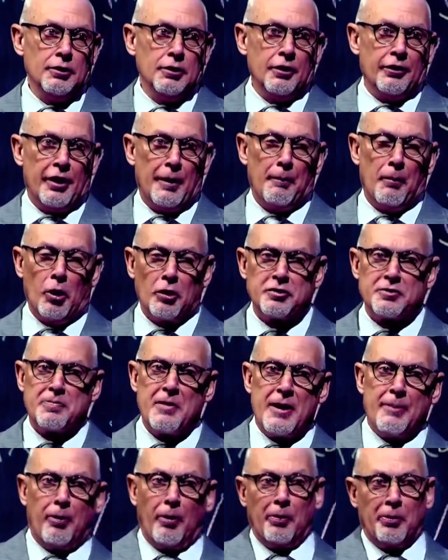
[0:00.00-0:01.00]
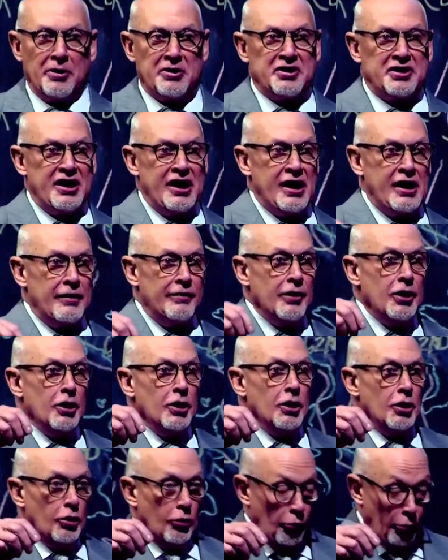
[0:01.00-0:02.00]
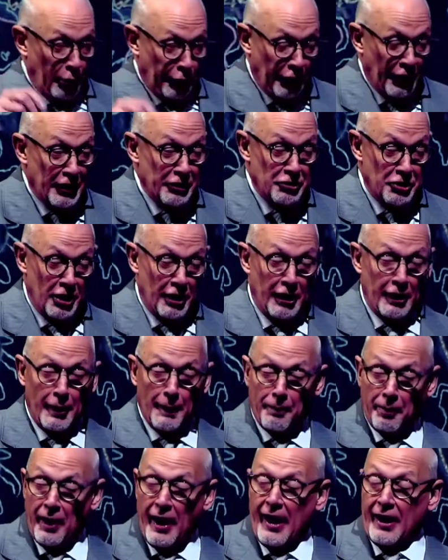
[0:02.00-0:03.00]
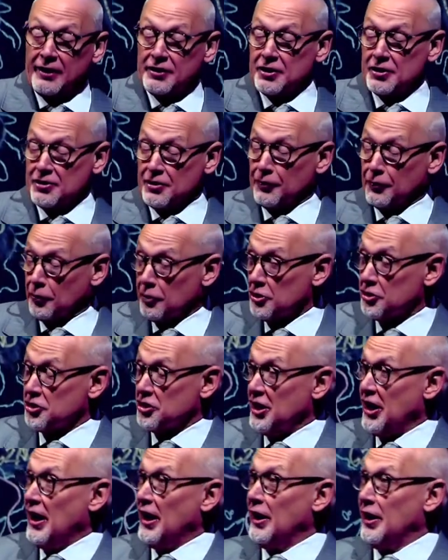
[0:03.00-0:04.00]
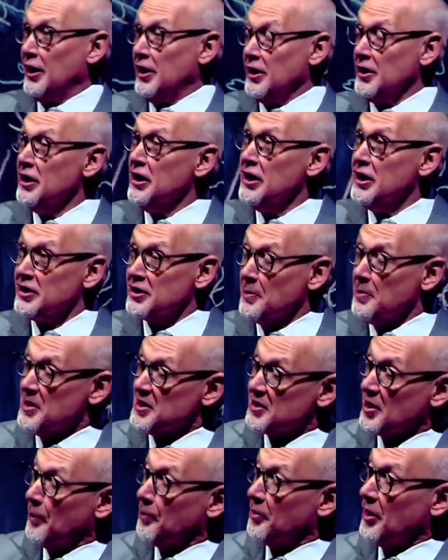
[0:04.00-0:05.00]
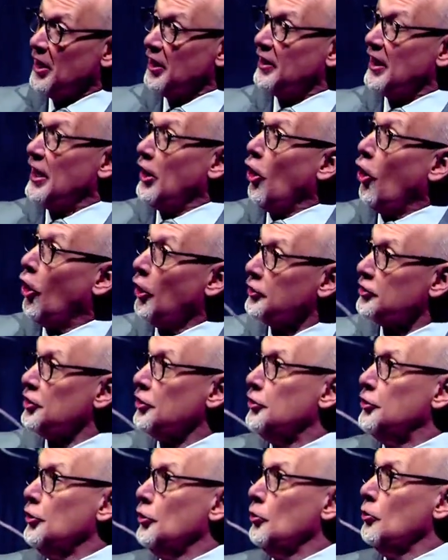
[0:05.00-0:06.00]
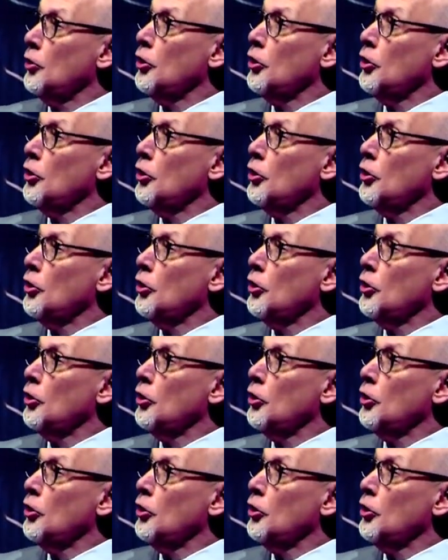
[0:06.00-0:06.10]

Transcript: That most people perceive religion and the practice of Christianity to be something they ought to do